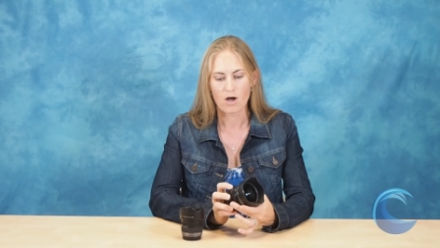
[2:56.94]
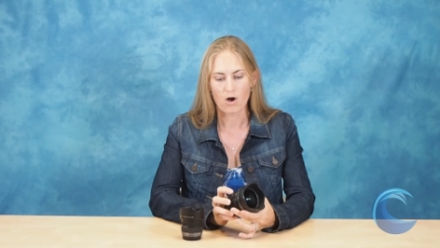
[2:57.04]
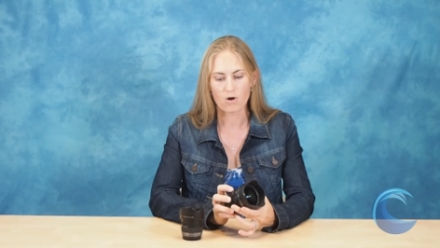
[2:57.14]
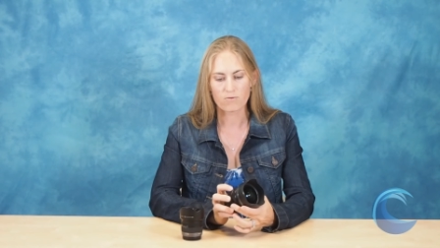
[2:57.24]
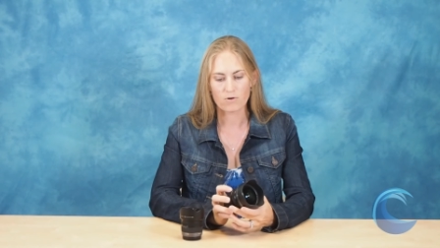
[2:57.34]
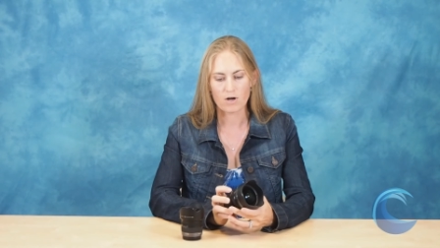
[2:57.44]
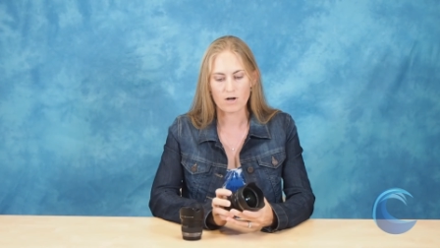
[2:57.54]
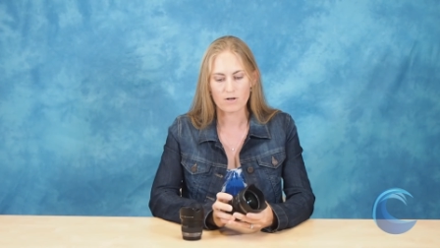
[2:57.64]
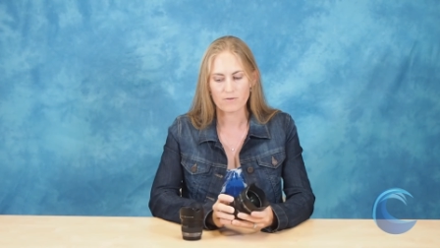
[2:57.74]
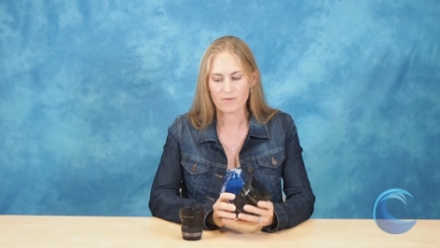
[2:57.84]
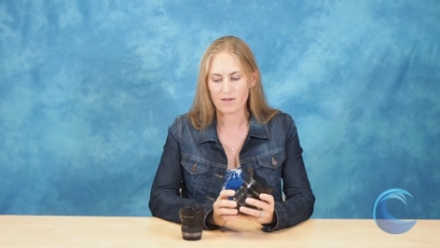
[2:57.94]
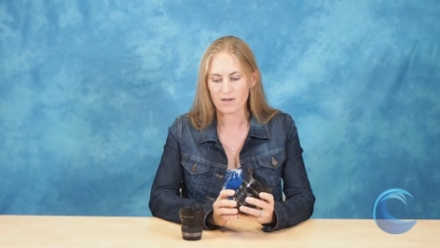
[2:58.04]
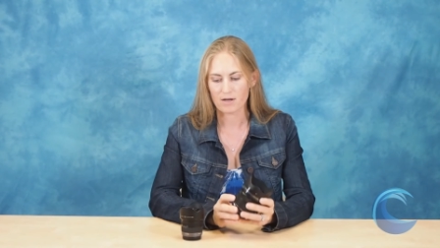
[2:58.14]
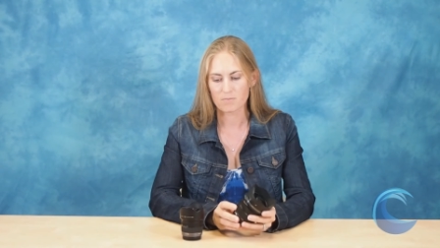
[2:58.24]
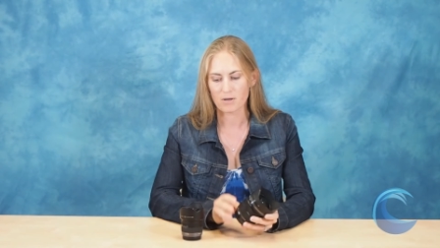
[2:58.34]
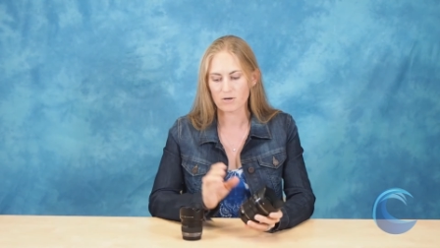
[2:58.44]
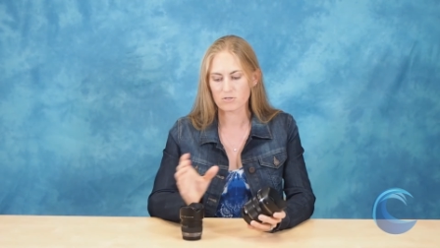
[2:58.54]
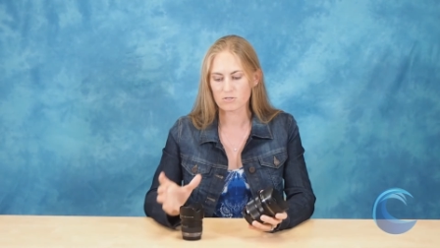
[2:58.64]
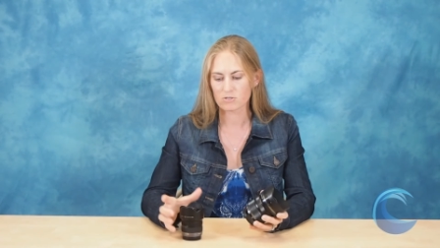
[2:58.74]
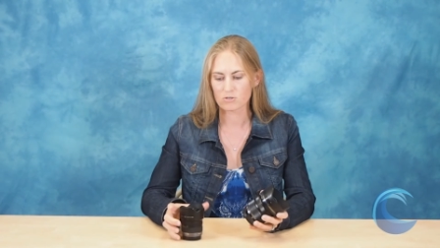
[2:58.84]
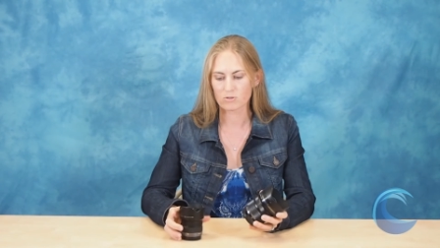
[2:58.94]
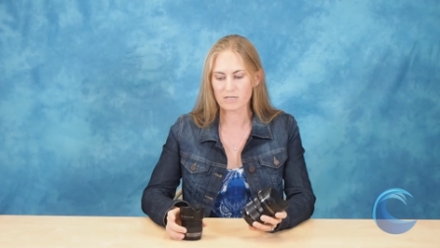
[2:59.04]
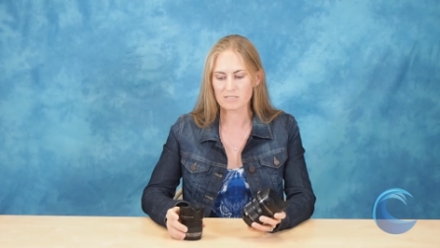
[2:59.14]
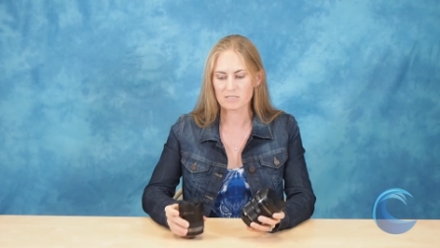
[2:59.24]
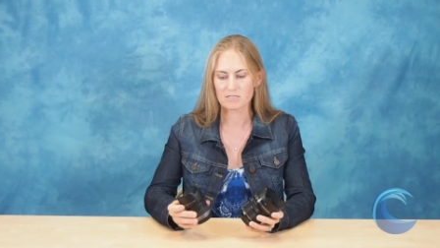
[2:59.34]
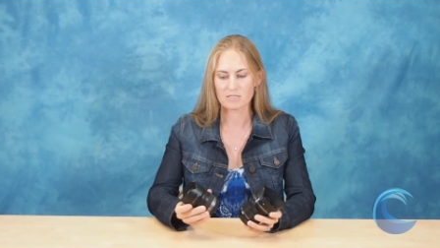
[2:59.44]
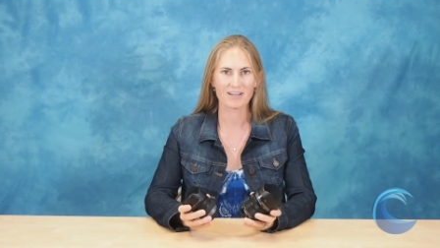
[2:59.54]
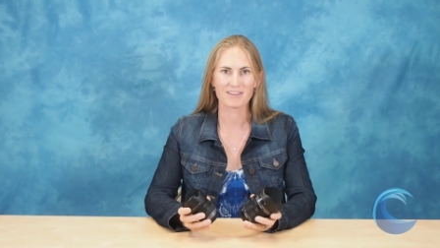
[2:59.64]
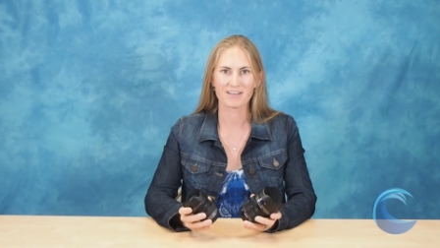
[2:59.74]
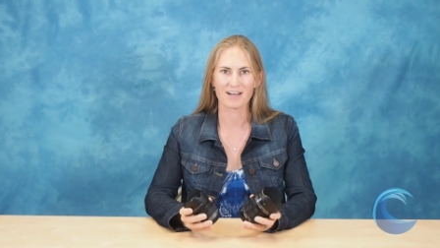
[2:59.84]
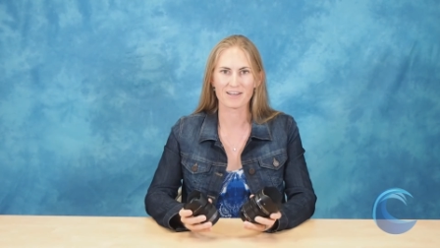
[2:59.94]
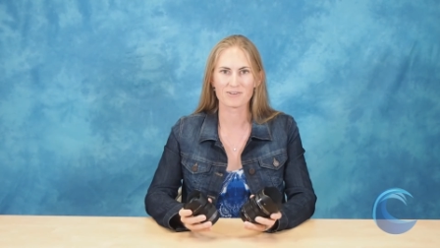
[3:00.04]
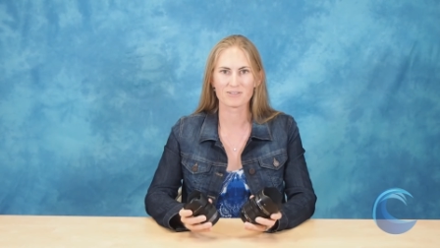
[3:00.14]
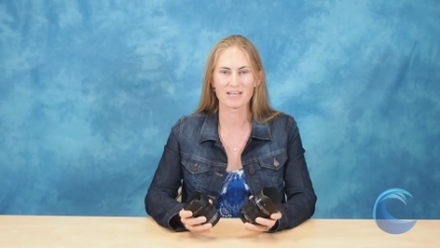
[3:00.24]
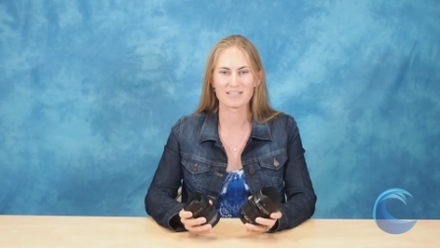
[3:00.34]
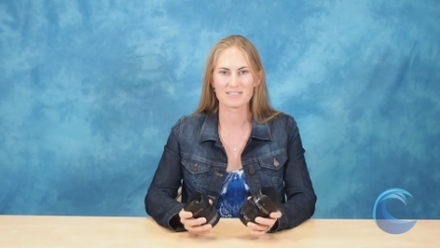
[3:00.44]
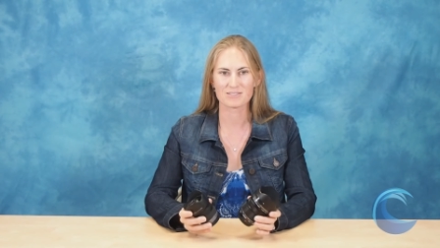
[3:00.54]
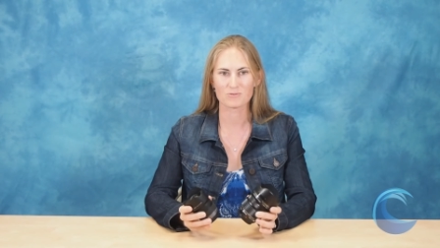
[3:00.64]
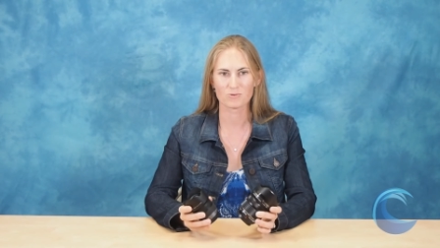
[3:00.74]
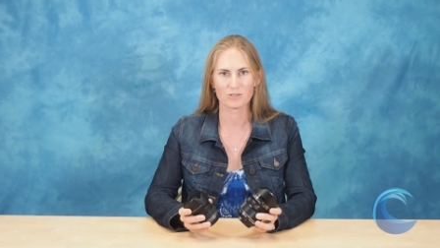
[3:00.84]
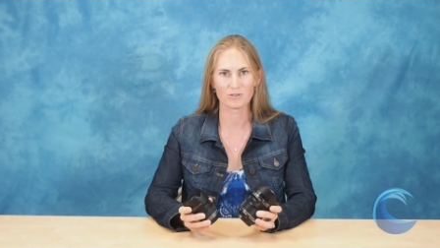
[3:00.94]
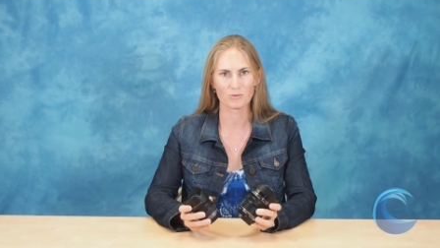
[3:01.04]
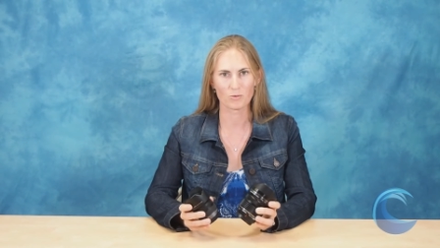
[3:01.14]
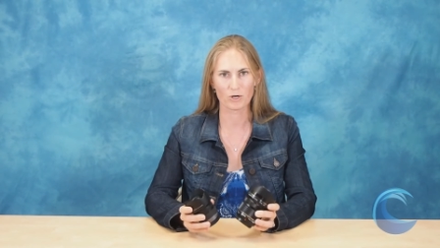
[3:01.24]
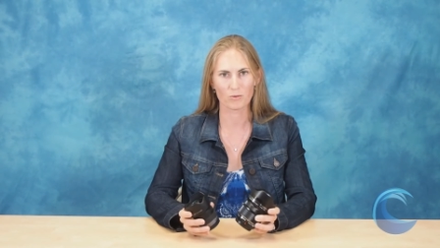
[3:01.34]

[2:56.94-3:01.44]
Overall, compared to the two lenses, I think either lens will work